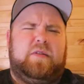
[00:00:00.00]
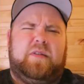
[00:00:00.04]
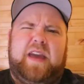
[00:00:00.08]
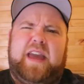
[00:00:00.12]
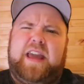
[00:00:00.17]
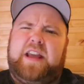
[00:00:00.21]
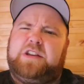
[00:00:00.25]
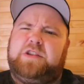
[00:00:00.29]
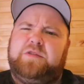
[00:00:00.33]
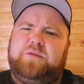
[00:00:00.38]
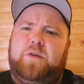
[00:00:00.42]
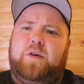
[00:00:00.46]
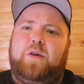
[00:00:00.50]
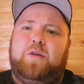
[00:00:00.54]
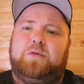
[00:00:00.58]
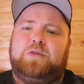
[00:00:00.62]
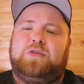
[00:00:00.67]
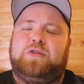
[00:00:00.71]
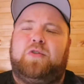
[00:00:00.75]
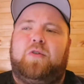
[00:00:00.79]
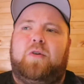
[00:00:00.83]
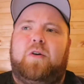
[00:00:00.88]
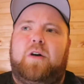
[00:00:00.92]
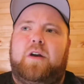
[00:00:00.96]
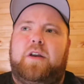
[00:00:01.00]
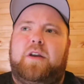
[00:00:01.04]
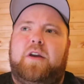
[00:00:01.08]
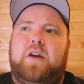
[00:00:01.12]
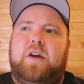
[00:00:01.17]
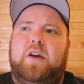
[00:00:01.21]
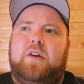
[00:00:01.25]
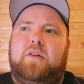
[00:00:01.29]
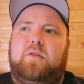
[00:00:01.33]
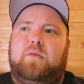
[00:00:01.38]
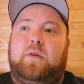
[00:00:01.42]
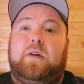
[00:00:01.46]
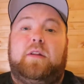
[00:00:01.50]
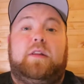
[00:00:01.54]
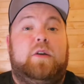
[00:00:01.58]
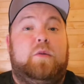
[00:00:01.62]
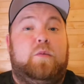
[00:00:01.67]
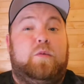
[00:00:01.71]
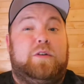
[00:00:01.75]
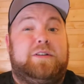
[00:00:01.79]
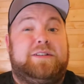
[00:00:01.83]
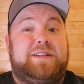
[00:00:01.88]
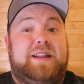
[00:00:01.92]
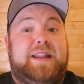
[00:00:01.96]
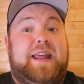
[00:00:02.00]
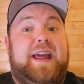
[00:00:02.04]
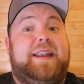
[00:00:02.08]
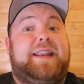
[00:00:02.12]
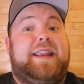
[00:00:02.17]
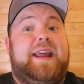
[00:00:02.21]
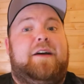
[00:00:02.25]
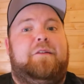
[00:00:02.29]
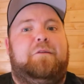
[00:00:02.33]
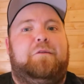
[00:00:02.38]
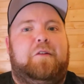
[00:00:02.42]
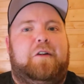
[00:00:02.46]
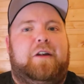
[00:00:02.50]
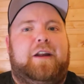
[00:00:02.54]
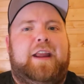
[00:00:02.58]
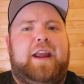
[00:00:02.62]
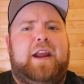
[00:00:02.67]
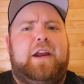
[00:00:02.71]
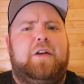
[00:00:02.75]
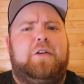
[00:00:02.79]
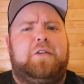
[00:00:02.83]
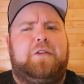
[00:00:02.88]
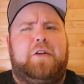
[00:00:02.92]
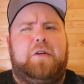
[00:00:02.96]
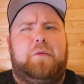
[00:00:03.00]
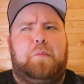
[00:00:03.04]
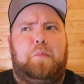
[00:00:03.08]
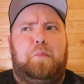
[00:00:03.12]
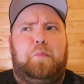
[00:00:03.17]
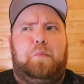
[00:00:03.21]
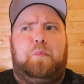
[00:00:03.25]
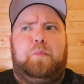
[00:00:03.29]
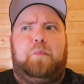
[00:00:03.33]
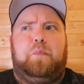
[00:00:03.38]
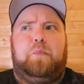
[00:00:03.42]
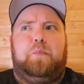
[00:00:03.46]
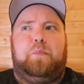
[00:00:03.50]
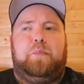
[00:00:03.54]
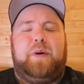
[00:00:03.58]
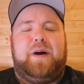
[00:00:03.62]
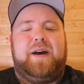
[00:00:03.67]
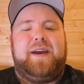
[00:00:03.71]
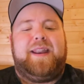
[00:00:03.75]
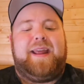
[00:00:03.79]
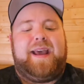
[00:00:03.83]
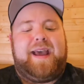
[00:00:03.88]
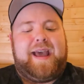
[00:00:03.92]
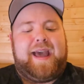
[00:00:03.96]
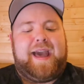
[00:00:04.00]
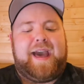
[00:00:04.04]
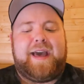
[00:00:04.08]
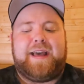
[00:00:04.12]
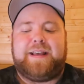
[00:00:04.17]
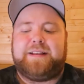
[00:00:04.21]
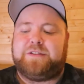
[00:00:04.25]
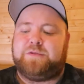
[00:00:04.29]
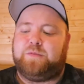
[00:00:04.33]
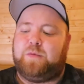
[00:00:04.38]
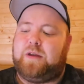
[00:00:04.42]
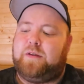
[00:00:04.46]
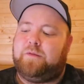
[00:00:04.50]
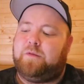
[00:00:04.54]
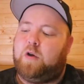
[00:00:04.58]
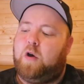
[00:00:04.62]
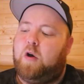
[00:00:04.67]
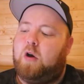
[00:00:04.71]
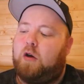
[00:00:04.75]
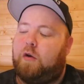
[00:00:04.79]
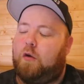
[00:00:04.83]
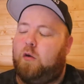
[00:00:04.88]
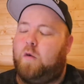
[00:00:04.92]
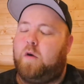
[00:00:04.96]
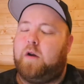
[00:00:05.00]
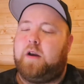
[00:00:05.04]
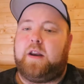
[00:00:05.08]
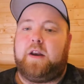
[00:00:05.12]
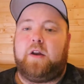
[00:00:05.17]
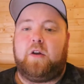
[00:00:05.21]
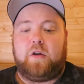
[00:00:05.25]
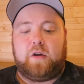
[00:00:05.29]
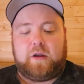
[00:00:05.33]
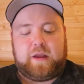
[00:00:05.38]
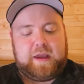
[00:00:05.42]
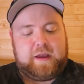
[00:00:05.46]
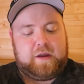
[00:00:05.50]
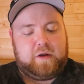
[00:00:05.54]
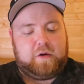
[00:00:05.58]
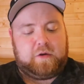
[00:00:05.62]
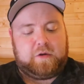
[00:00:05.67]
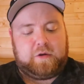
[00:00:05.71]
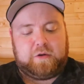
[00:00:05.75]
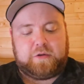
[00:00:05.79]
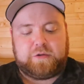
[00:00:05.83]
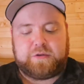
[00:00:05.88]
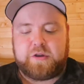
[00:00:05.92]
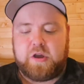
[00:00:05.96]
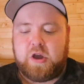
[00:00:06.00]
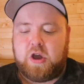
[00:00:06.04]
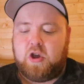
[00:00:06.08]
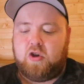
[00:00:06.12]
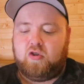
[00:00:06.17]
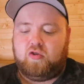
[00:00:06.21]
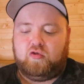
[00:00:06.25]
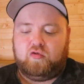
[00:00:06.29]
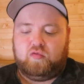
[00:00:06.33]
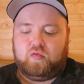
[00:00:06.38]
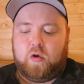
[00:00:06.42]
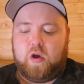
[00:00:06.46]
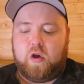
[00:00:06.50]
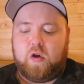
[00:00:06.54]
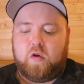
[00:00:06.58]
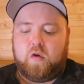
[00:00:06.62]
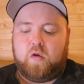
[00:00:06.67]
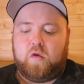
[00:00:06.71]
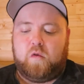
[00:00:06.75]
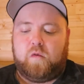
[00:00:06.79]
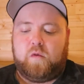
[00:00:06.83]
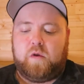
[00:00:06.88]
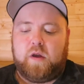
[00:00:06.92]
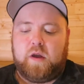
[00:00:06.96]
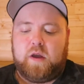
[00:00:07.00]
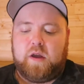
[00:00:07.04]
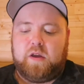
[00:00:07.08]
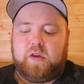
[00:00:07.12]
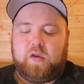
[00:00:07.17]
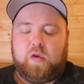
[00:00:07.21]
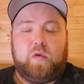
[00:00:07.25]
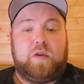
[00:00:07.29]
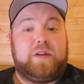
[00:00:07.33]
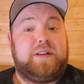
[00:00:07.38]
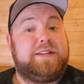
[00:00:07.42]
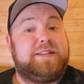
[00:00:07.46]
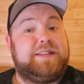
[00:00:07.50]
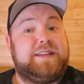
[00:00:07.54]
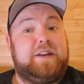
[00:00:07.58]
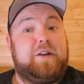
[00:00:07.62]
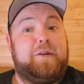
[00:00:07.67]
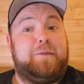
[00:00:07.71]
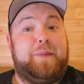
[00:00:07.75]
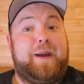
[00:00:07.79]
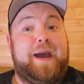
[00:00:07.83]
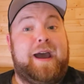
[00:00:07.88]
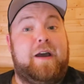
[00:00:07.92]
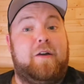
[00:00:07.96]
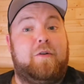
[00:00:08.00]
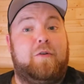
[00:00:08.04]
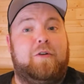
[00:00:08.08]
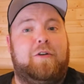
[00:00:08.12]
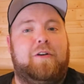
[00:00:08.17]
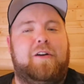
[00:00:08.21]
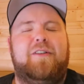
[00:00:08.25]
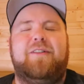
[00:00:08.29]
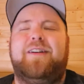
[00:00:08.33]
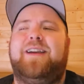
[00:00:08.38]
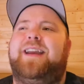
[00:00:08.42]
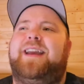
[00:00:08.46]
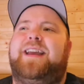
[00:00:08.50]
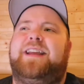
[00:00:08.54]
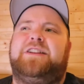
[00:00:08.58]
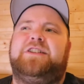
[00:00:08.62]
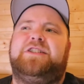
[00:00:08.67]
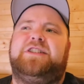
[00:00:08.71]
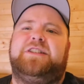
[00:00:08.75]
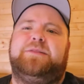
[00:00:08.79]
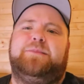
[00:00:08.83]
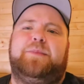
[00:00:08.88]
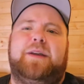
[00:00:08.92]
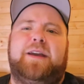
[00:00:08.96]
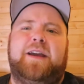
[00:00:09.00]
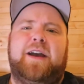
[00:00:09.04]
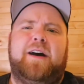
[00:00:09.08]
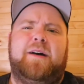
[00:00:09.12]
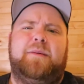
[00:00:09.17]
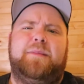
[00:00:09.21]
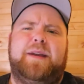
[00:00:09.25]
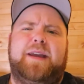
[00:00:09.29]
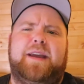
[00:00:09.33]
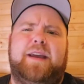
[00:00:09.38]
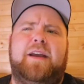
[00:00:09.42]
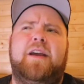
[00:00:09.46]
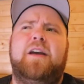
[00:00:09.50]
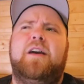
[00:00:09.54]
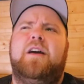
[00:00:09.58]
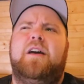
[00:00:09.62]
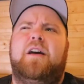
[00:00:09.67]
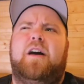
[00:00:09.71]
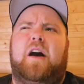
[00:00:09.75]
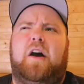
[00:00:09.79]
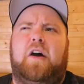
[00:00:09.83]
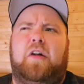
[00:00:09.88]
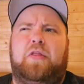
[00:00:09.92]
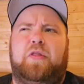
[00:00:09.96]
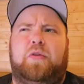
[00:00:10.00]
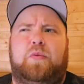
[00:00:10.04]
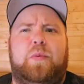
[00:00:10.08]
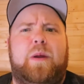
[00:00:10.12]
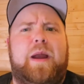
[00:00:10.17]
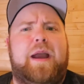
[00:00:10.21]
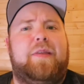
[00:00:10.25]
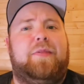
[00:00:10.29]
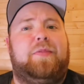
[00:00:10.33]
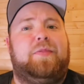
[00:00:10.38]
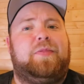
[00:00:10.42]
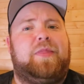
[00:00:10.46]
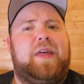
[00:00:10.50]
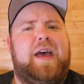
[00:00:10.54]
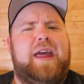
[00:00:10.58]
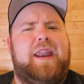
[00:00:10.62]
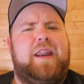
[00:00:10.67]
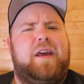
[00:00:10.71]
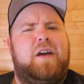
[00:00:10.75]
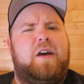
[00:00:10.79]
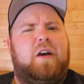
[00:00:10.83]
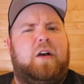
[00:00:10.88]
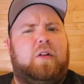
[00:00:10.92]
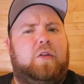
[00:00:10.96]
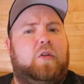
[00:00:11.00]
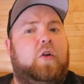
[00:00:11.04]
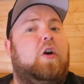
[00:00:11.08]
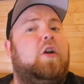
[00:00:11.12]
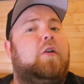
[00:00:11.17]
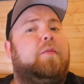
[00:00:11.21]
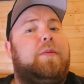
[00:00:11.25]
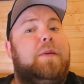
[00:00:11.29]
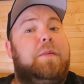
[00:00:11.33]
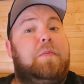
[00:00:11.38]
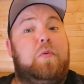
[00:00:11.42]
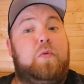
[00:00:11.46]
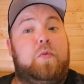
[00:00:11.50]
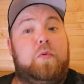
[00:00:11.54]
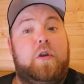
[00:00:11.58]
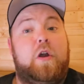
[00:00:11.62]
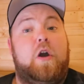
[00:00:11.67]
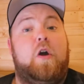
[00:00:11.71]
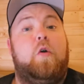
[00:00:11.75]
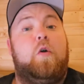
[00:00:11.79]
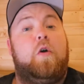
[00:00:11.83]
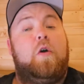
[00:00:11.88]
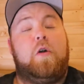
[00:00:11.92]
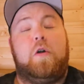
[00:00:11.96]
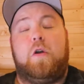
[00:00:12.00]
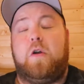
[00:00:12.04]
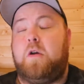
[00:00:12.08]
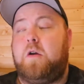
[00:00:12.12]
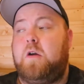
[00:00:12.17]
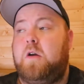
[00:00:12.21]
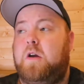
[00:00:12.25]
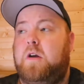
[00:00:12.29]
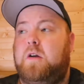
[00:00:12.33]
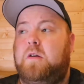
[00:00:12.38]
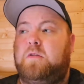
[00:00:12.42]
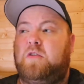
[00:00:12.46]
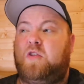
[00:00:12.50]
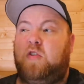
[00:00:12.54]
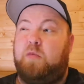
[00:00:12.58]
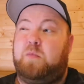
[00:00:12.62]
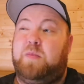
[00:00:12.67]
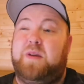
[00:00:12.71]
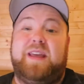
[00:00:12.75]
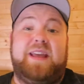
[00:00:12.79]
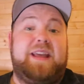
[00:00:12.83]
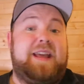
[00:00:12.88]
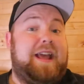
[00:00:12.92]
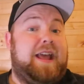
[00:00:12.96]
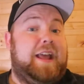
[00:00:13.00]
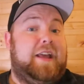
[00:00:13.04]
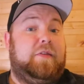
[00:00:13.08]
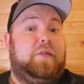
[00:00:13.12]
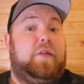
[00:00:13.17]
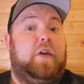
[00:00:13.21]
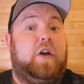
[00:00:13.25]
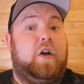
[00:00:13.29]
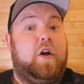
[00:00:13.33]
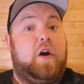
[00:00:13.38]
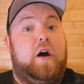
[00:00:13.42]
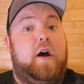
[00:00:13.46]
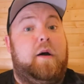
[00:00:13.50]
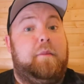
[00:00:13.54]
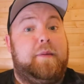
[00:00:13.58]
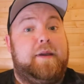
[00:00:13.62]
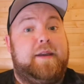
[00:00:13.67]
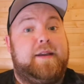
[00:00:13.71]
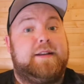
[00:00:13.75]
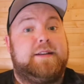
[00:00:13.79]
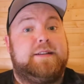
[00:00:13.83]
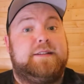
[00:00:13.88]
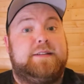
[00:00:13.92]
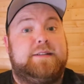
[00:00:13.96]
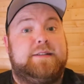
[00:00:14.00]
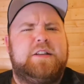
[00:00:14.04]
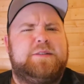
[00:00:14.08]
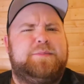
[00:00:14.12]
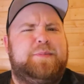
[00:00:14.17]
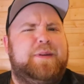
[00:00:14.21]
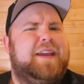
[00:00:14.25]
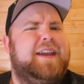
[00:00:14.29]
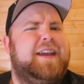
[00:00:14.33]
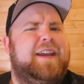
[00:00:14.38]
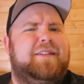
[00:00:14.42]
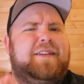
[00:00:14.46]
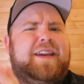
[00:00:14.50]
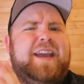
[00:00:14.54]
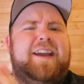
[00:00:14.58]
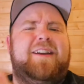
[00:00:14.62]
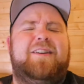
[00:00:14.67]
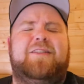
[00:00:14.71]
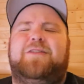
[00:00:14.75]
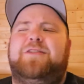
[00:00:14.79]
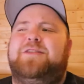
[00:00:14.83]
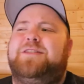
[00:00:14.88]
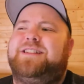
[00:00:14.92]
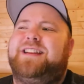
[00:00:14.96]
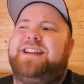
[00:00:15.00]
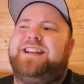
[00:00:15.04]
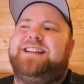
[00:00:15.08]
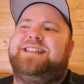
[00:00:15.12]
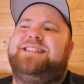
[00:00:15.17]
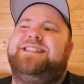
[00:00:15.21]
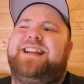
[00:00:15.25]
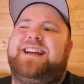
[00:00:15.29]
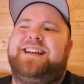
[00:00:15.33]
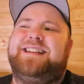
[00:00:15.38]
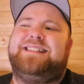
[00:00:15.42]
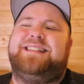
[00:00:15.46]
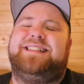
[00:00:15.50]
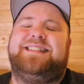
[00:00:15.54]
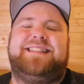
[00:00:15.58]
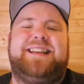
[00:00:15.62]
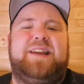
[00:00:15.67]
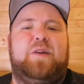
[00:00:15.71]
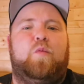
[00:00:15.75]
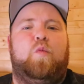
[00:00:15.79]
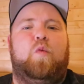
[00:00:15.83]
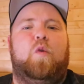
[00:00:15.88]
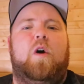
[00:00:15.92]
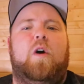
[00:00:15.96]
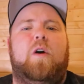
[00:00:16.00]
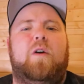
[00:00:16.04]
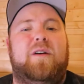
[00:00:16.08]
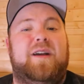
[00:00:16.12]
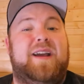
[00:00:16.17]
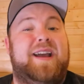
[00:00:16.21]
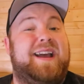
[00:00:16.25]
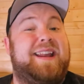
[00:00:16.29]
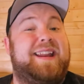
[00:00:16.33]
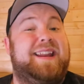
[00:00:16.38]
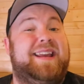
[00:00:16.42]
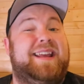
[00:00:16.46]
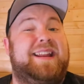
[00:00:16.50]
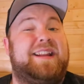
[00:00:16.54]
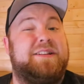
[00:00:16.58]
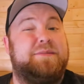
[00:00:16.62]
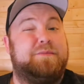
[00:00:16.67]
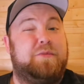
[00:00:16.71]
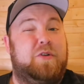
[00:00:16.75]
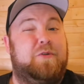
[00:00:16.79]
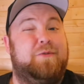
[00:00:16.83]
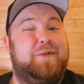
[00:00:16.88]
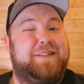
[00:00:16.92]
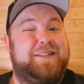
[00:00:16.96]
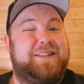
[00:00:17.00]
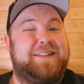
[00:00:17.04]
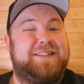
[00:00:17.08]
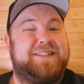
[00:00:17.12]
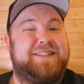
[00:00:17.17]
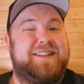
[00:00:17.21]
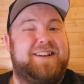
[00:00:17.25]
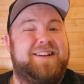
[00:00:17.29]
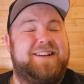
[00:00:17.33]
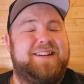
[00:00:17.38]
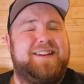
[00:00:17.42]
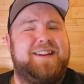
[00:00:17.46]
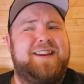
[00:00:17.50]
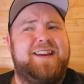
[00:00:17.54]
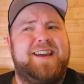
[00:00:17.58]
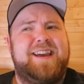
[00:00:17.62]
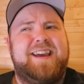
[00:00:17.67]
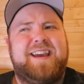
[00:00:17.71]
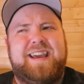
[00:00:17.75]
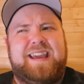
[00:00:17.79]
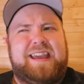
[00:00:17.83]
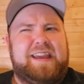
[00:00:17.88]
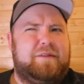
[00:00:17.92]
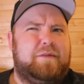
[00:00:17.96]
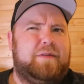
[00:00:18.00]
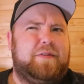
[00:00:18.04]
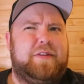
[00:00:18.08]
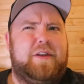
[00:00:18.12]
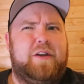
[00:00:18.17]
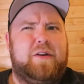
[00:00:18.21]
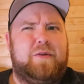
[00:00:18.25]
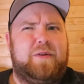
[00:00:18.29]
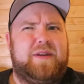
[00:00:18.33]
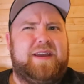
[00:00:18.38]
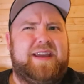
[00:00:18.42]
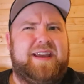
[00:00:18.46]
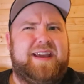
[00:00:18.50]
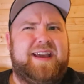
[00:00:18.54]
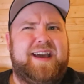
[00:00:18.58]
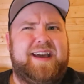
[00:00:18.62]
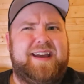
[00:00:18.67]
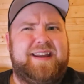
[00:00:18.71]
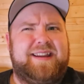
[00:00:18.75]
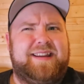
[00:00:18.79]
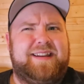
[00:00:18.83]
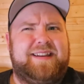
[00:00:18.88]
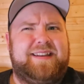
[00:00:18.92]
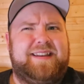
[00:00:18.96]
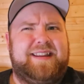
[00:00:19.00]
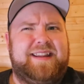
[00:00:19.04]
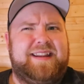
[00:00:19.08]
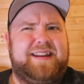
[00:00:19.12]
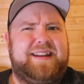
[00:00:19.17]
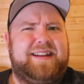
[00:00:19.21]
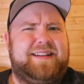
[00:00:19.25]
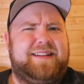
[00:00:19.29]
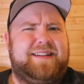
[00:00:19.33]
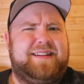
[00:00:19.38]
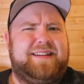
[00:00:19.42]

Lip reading: Age of Ultron really was a letdown for a character. But as we've gone on and her character's grown, you can see her power growing and she's becoming a threat that a lot of people know her to be in the comics. Speaking of characters, it is nice to see Wong kind of get his moment in the sun, even though he kind of did